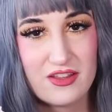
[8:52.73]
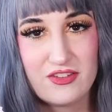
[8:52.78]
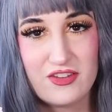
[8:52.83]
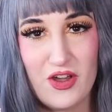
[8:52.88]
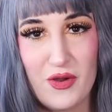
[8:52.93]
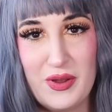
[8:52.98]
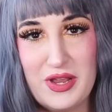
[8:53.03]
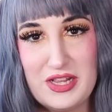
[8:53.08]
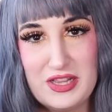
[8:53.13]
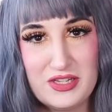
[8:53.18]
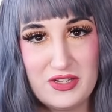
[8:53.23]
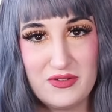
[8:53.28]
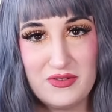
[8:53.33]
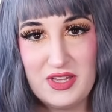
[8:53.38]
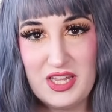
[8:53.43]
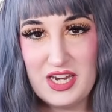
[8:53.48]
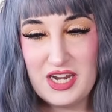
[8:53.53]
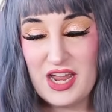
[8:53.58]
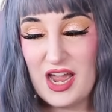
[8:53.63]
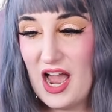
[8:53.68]
So in
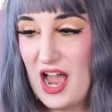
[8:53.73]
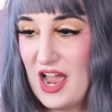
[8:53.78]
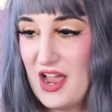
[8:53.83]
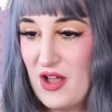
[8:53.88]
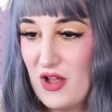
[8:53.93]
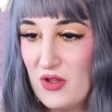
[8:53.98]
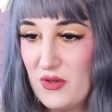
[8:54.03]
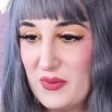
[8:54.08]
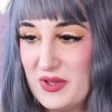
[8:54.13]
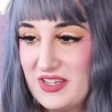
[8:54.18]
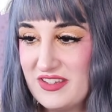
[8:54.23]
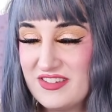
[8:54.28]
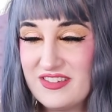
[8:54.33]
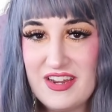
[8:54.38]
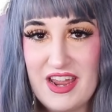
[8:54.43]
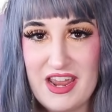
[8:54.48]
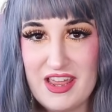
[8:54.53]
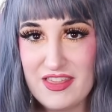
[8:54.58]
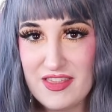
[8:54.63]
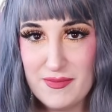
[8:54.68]
Lolita, I always
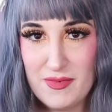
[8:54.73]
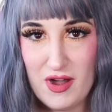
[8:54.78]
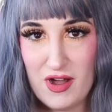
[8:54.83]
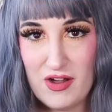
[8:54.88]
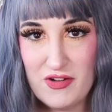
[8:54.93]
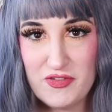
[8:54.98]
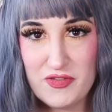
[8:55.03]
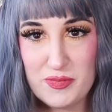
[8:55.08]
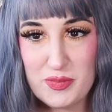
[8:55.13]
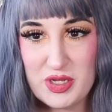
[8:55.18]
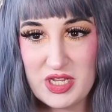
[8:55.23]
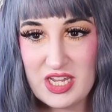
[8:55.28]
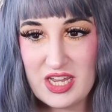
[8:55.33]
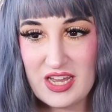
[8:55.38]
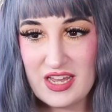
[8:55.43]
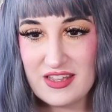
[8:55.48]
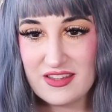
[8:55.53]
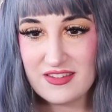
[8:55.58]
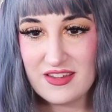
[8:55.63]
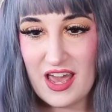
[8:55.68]
take them off
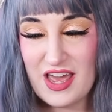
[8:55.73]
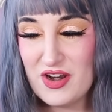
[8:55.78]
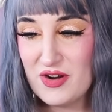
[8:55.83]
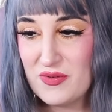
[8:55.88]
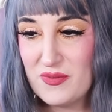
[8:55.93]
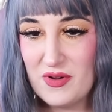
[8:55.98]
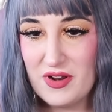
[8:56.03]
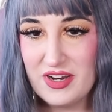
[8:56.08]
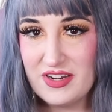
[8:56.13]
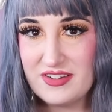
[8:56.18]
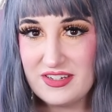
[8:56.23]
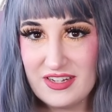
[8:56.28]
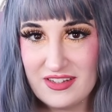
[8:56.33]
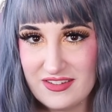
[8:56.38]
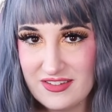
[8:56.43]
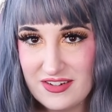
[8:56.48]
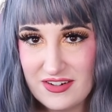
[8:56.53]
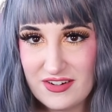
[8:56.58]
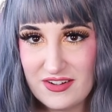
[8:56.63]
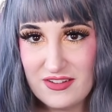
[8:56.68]
because I don't want it to
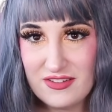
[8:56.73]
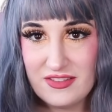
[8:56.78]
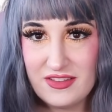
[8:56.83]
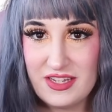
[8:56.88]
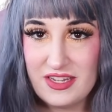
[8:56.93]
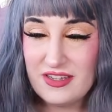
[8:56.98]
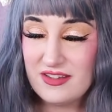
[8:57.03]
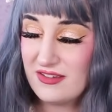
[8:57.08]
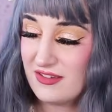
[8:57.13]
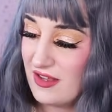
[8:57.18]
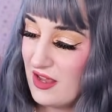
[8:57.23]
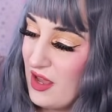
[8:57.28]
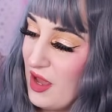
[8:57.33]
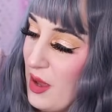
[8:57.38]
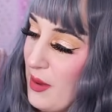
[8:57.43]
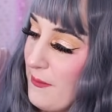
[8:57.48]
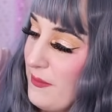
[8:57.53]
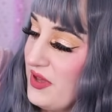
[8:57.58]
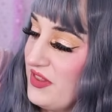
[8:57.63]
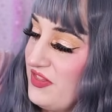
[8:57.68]
get stuck on things.
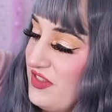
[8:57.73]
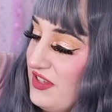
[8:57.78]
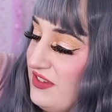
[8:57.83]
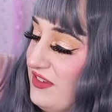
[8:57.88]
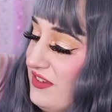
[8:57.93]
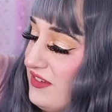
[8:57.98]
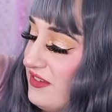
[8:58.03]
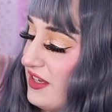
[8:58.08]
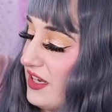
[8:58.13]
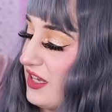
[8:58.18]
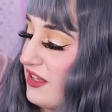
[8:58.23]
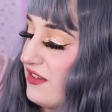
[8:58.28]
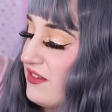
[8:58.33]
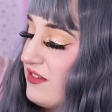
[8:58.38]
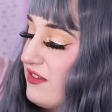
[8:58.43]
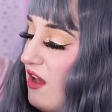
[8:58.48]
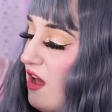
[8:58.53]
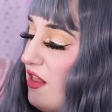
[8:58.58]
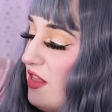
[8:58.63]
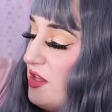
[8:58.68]
But this is like a
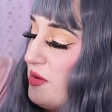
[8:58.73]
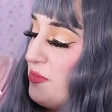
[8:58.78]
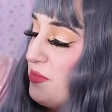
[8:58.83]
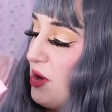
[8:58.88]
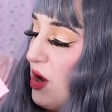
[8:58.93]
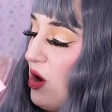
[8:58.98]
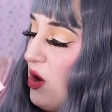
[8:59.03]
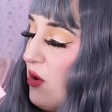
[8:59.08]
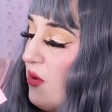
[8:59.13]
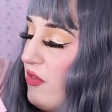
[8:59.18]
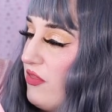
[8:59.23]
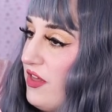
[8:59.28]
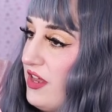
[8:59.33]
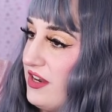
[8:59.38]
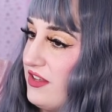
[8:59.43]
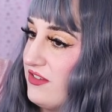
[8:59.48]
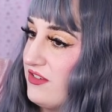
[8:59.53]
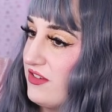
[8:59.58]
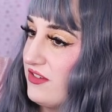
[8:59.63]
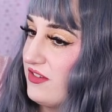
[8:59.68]
solid bow
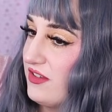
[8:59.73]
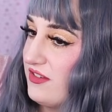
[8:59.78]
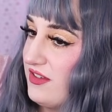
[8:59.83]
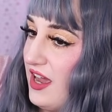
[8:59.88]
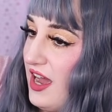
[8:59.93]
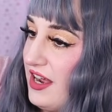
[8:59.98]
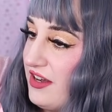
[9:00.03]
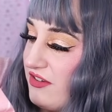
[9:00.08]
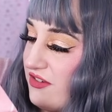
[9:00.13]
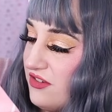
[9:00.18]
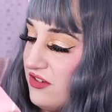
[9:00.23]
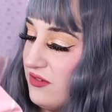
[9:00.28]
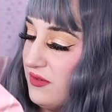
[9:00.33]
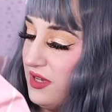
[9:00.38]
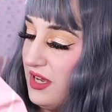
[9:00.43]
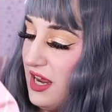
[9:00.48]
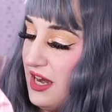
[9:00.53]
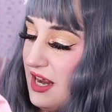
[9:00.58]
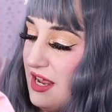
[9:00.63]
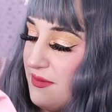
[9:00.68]
that is just attached
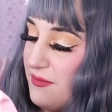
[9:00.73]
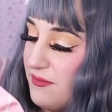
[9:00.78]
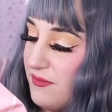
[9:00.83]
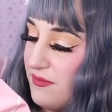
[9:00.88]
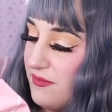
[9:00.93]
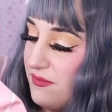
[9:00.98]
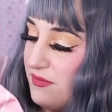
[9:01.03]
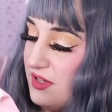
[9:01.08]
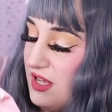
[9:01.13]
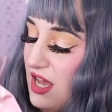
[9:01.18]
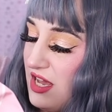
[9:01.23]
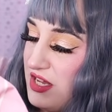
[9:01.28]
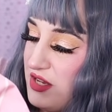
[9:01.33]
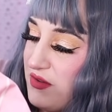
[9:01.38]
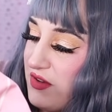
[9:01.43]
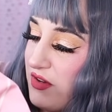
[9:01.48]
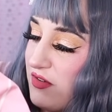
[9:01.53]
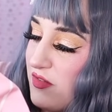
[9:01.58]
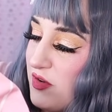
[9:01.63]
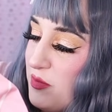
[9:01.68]
to it. And I'm, yeah,
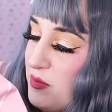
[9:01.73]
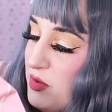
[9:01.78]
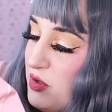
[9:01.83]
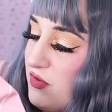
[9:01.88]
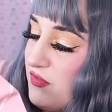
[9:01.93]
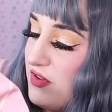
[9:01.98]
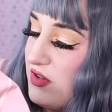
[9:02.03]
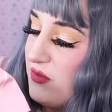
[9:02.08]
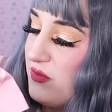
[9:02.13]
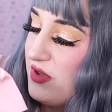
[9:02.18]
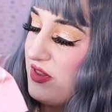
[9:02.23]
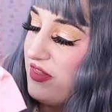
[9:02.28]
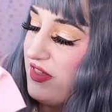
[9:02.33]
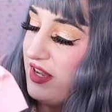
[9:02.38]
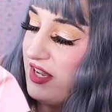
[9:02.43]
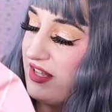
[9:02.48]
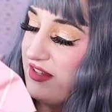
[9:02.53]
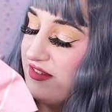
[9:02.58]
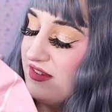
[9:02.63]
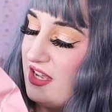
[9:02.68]
you can remove it with
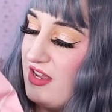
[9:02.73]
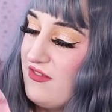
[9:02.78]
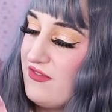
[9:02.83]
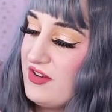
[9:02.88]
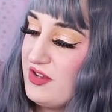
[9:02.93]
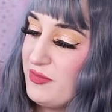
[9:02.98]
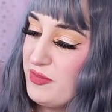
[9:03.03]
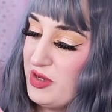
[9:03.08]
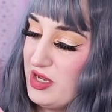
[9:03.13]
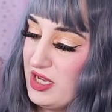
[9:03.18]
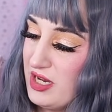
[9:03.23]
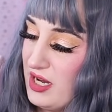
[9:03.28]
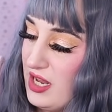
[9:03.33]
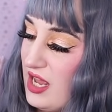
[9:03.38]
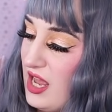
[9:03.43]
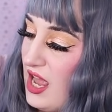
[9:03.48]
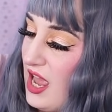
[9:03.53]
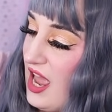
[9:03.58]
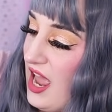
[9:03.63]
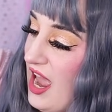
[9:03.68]
like a safety
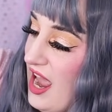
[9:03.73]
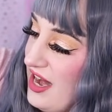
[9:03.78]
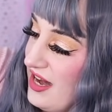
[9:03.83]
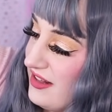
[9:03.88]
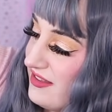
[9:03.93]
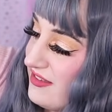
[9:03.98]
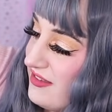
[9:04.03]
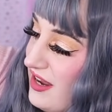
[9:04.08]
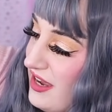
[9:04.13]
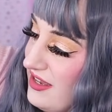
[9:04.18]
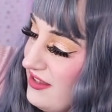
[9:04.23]
pin. And it's